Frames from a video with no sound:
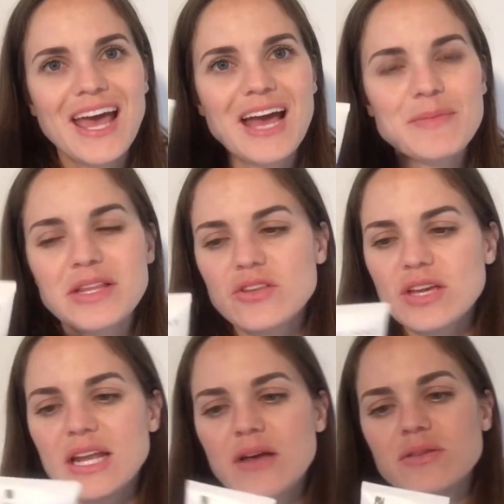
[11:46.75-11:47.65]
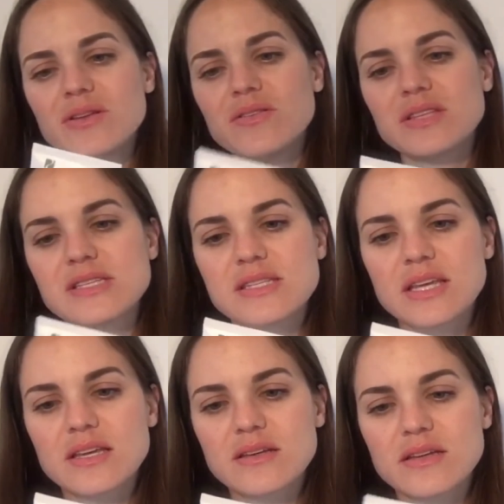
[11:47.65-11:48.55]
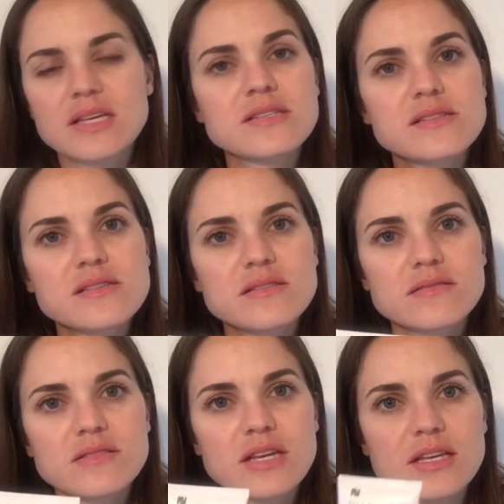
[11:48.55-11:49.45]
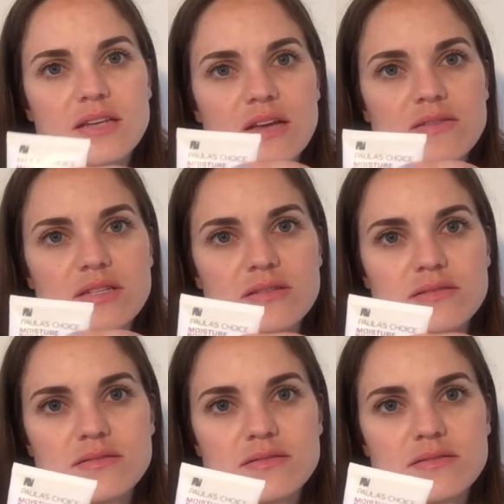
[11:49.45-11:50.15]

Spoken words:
I mean, look at how little this thing is. Look at how little.